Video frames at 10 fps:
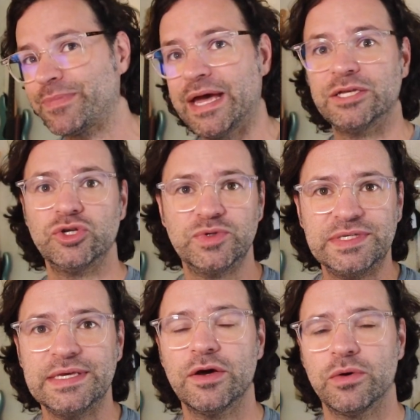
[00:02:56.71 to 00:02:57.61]
I do
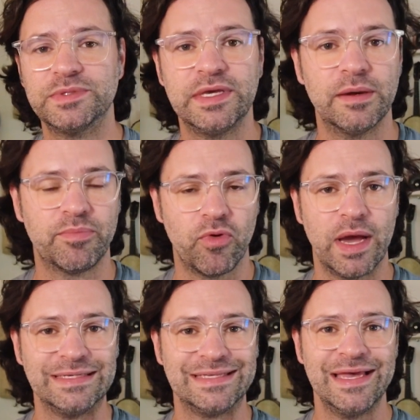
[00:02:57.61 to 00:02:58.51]
see homes get
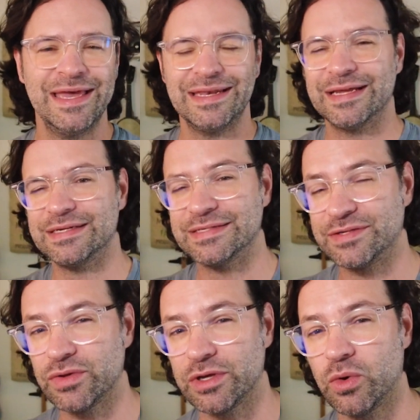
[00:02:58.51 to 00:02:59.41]
priced not
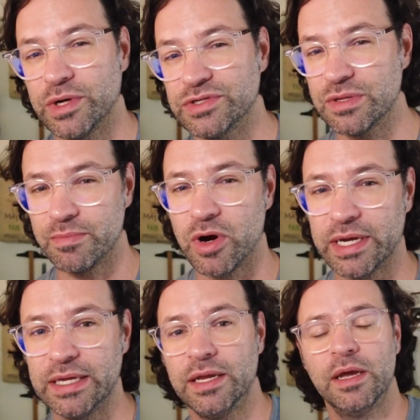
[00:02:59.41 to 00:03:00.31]
necessarily according to the
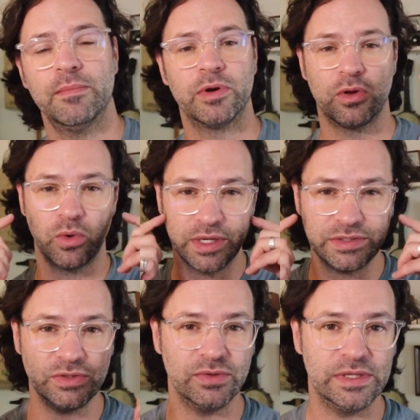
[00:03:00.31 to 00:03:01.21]
market, but according
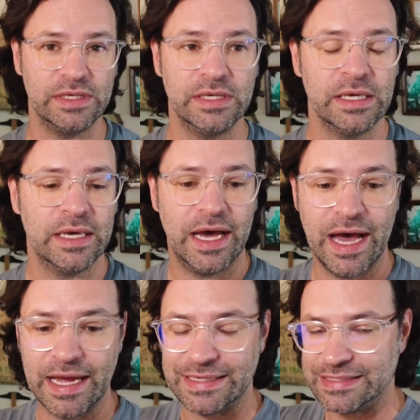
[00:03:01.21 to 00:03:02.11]
to the
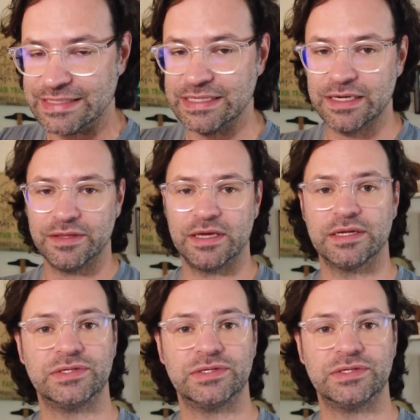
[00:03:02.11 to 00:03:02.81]
idea that a